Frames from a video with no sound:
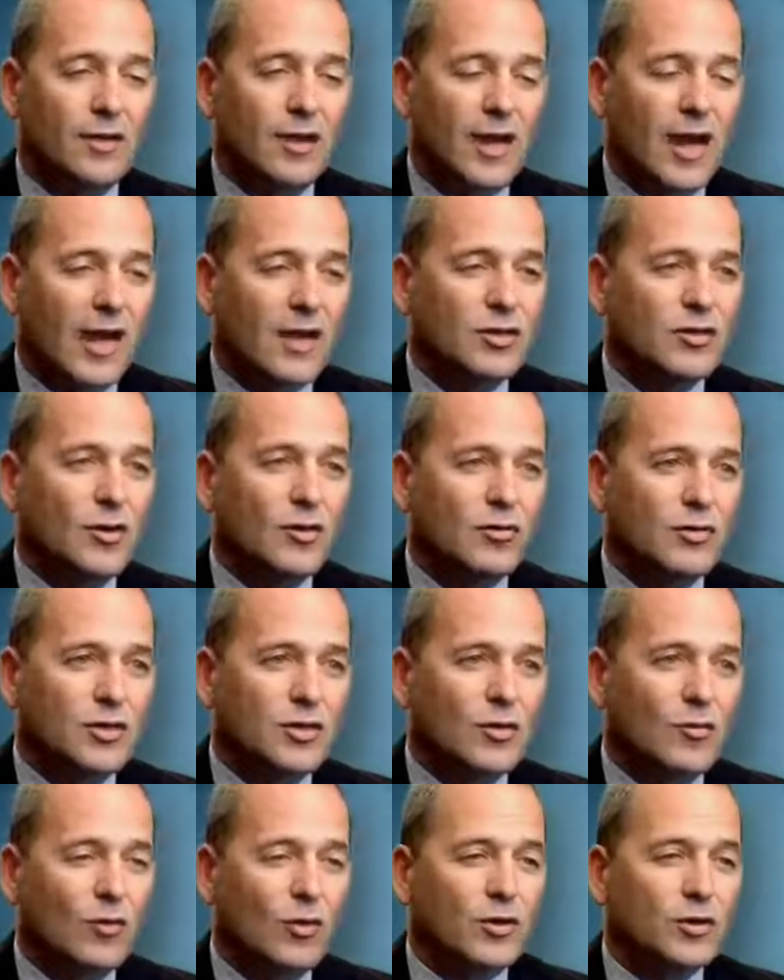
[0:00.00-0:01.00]
the case goes
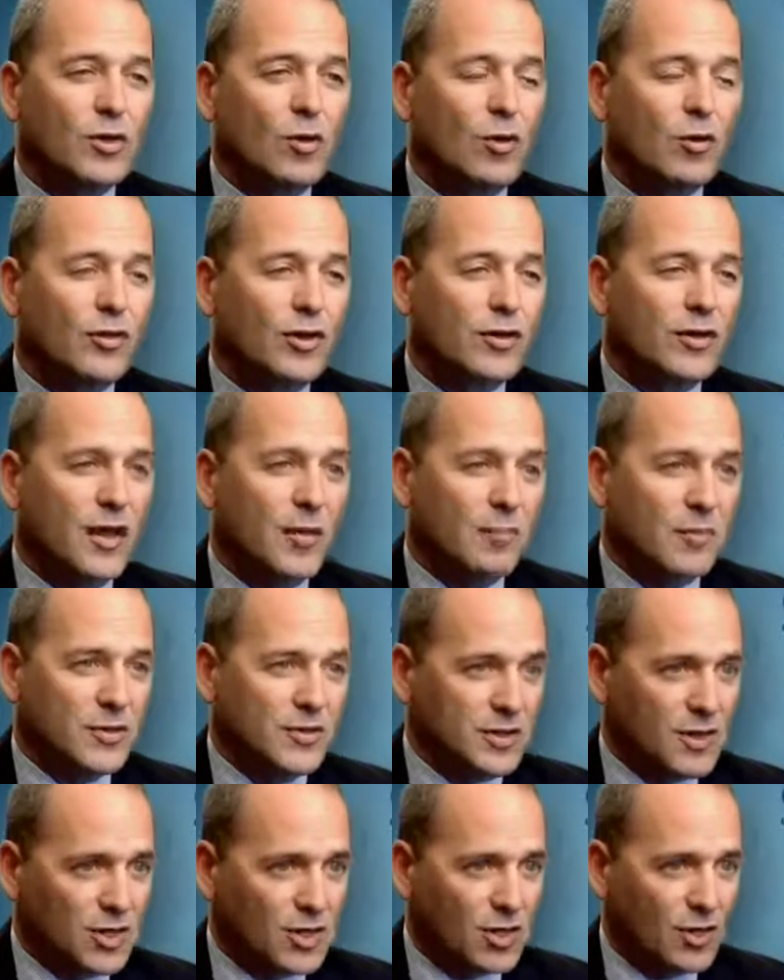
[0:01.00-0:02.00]
into what's called the
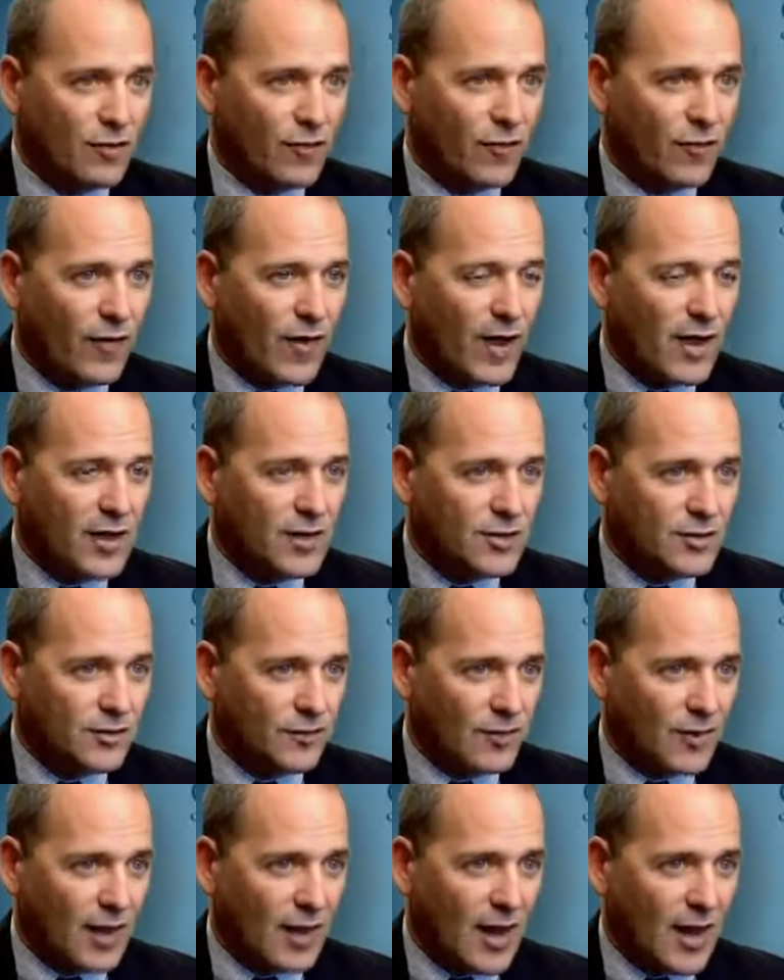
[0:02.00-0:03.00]
deposition phase
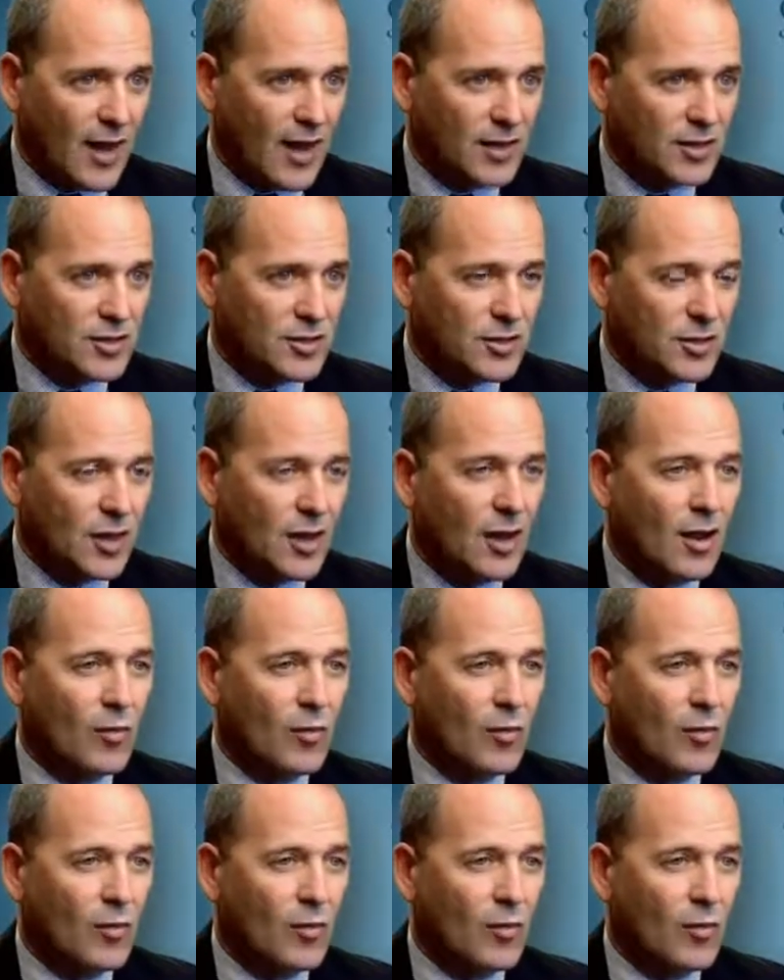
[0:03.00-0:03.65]
of the case,